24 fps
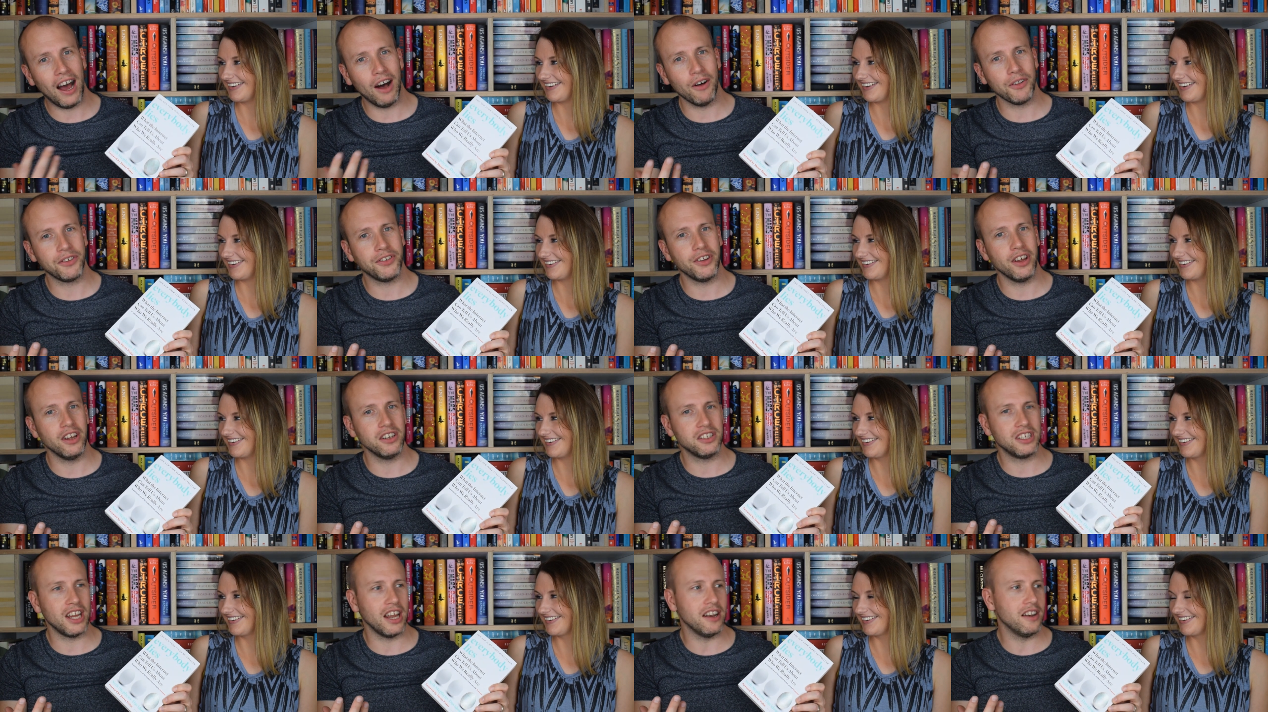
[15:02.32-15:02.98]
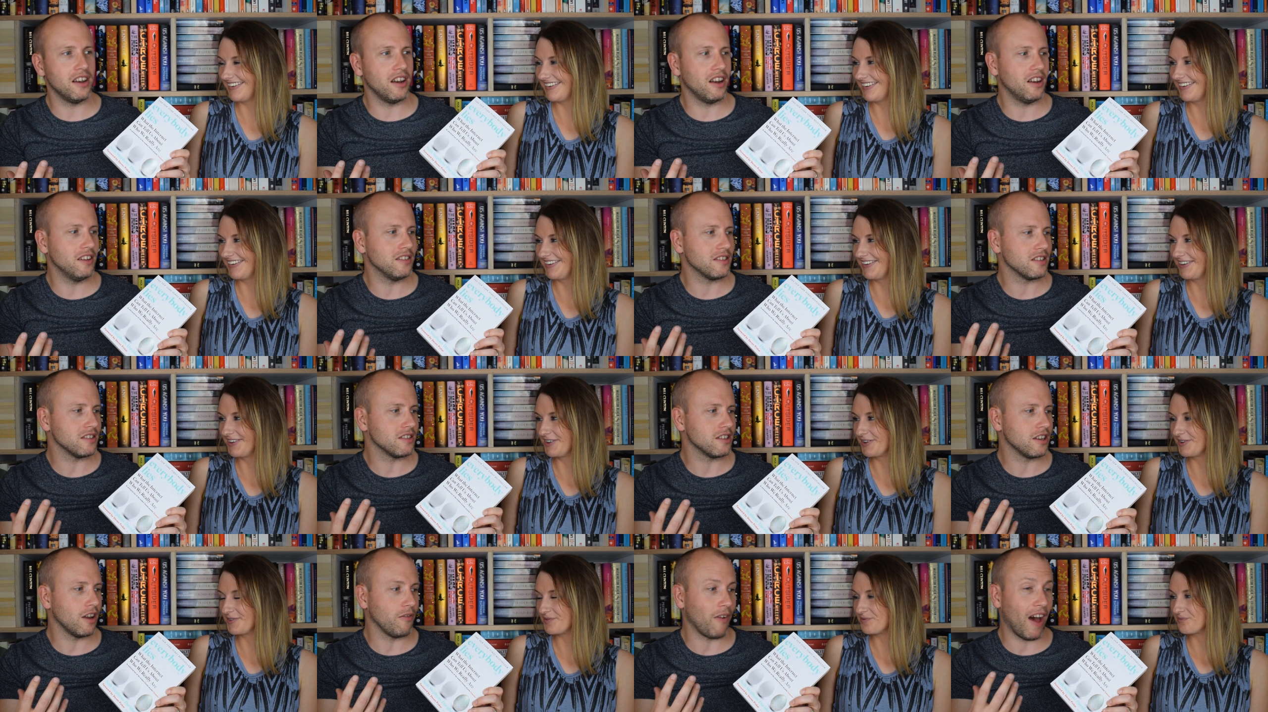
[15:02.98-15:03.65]
Speaker 1: how search engines and
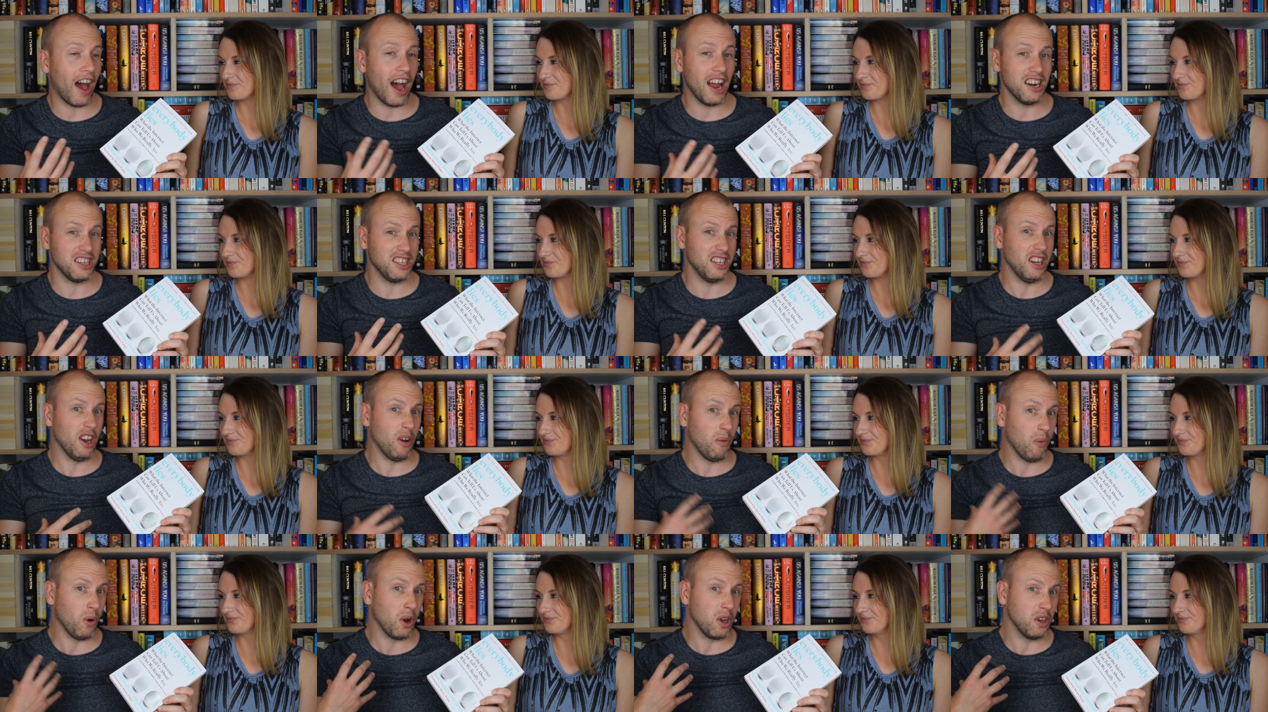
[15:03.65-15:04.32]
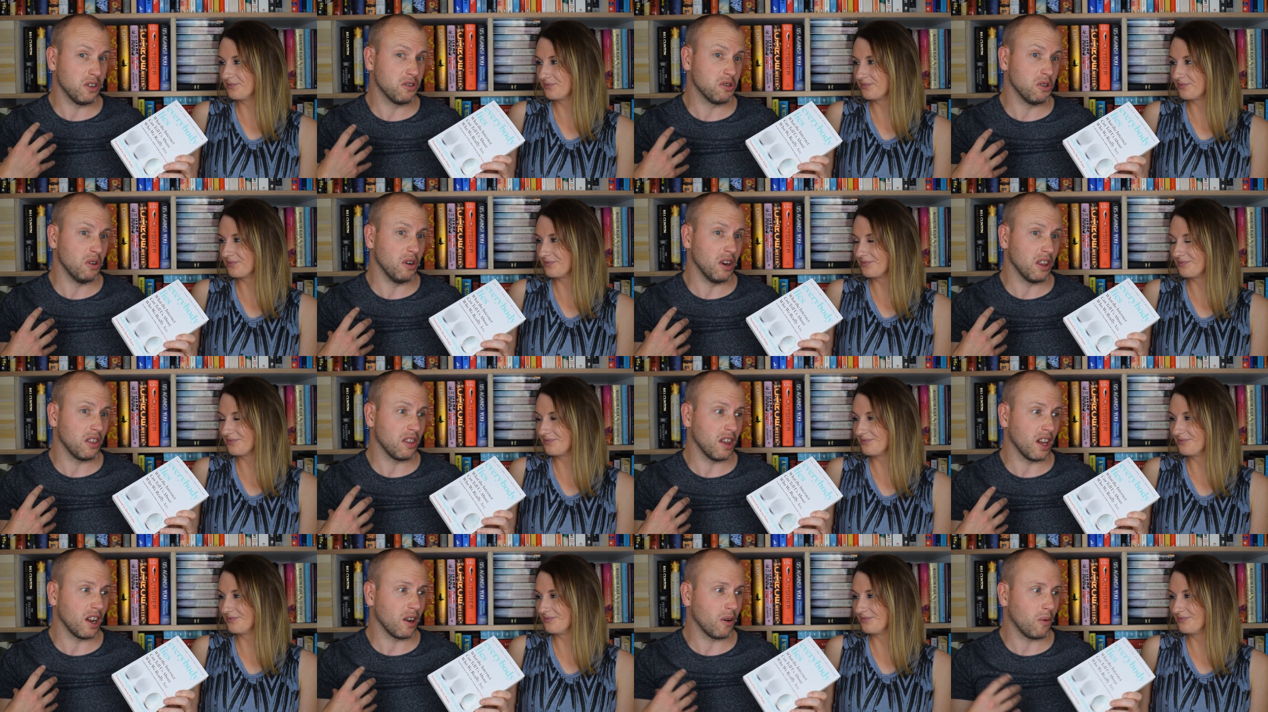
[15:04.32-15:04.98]
stuff actually know what you truly
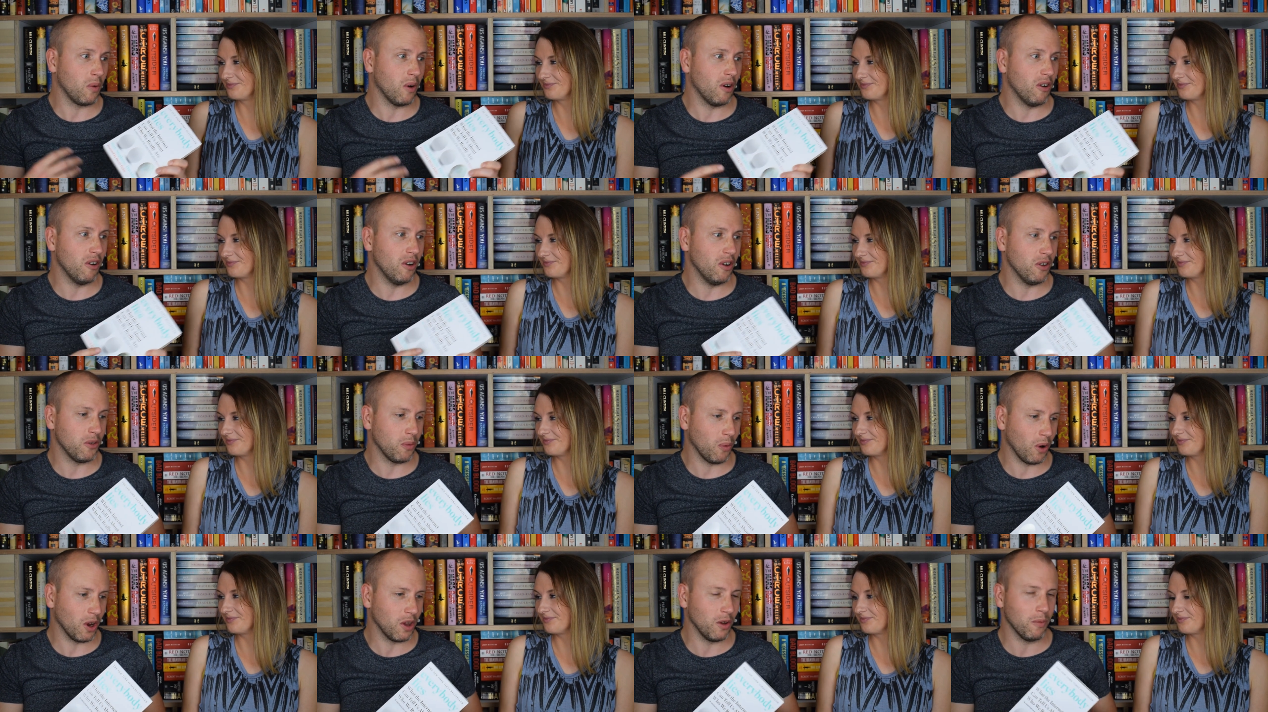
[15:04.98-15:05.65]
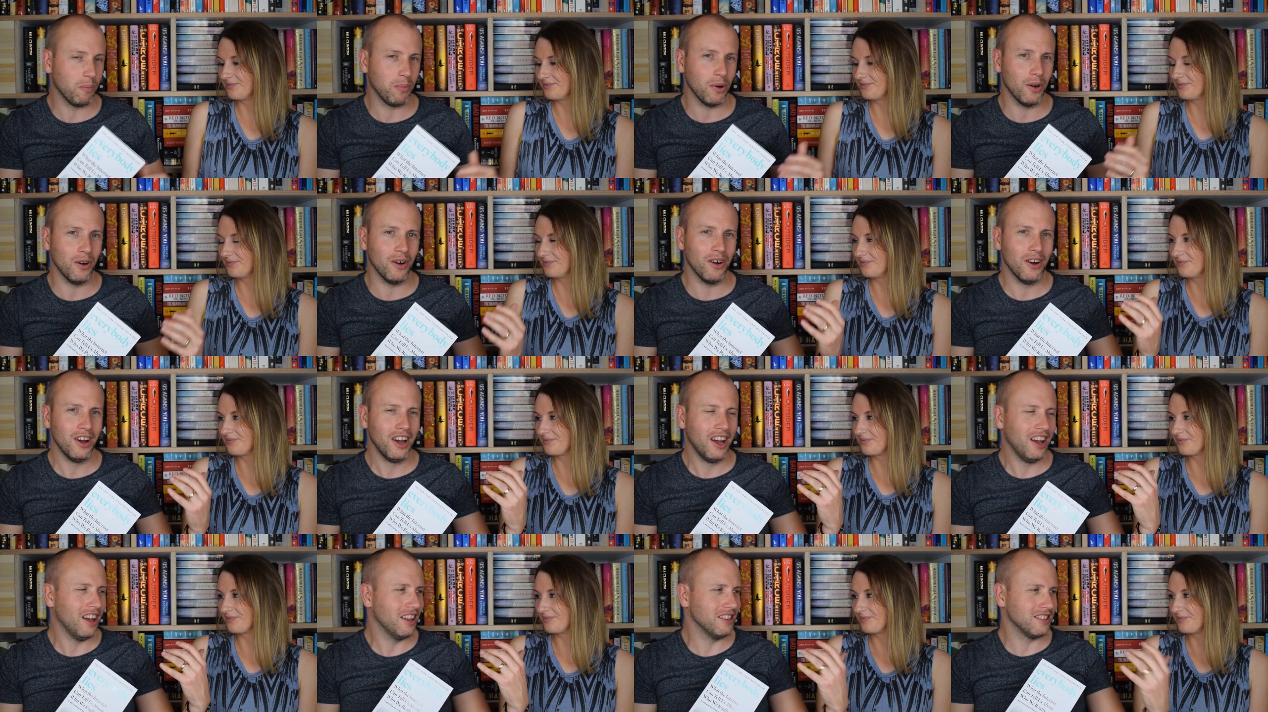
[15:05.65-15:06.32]
think whereas what you put
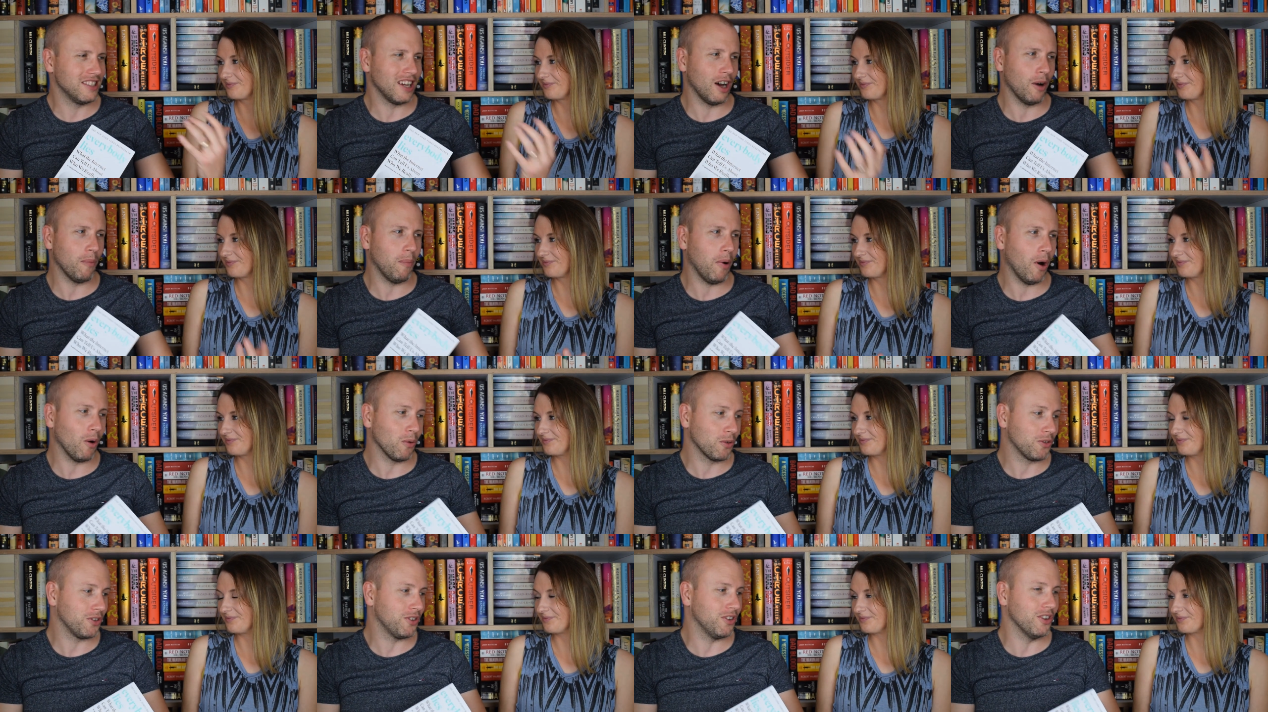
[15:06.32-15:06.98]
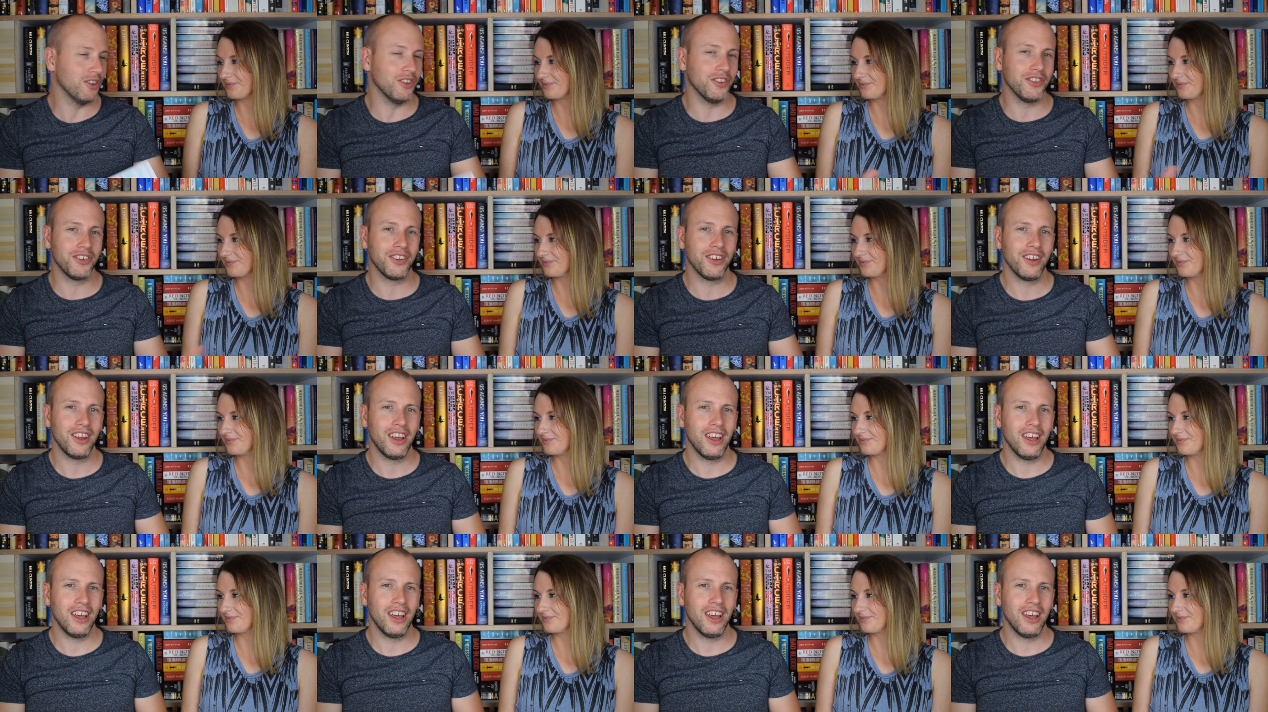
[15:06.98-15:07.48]
and tell pollsters